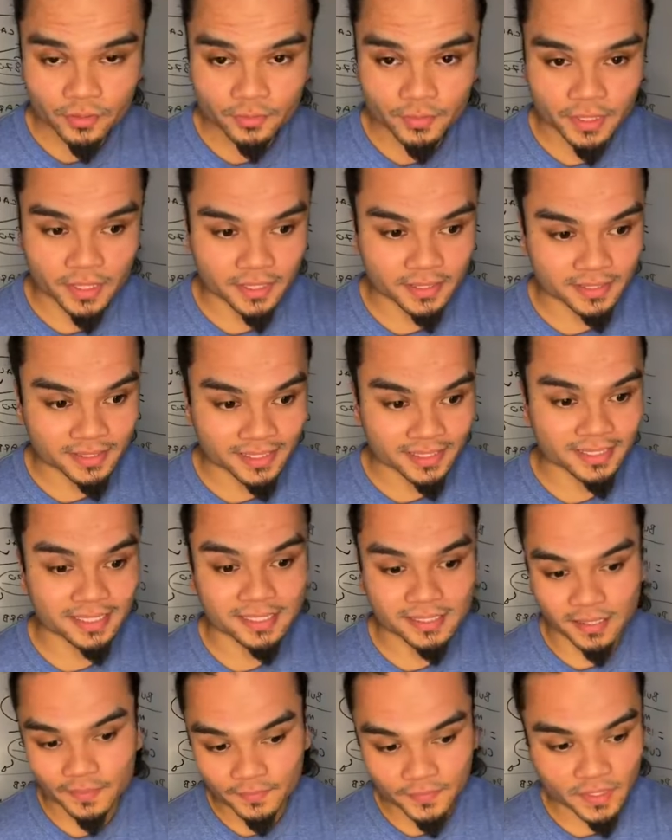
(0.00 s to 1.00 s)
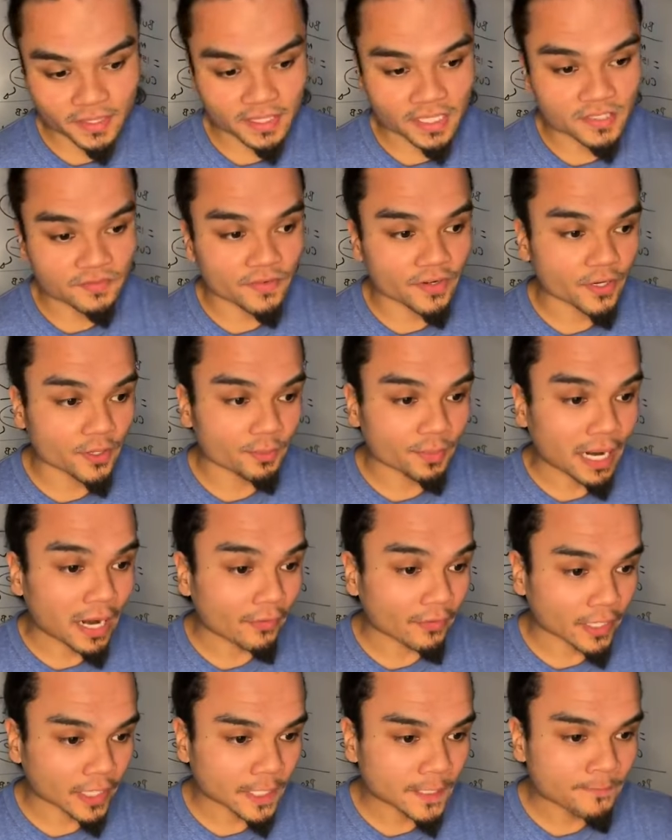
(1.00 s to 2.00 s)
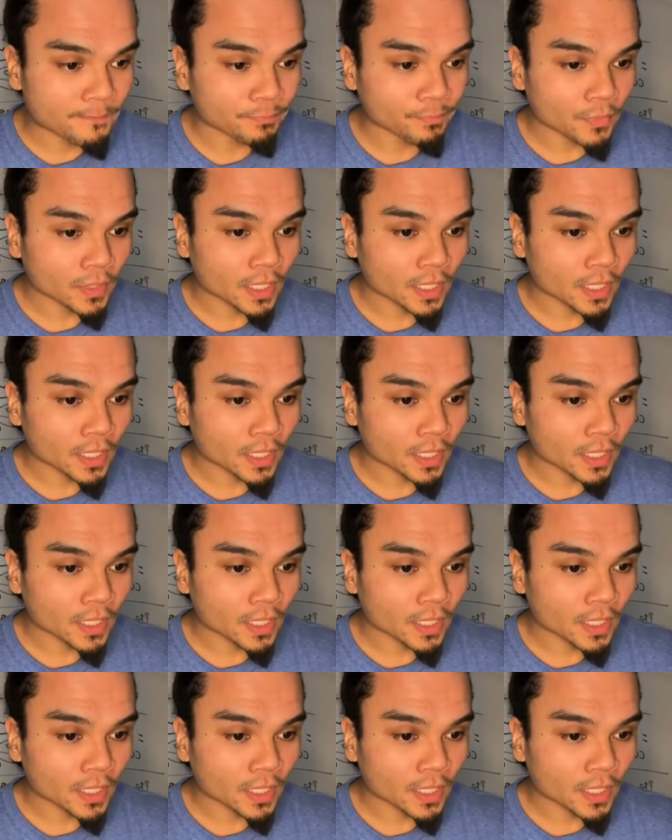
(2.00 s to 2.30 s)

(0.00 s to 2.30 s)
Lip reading: because this is something that's very empowering.